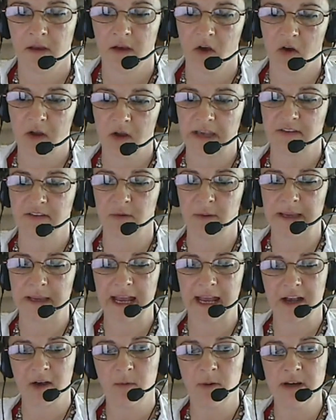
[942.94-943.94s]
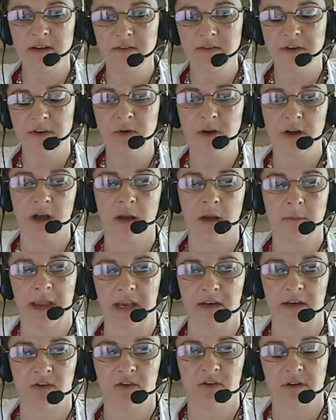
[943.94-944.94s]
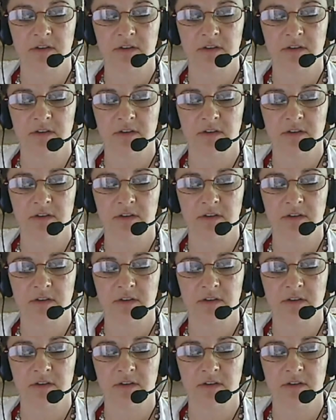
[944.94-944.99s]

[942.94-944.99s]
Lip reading: Okay, so I got quite a few to come at you.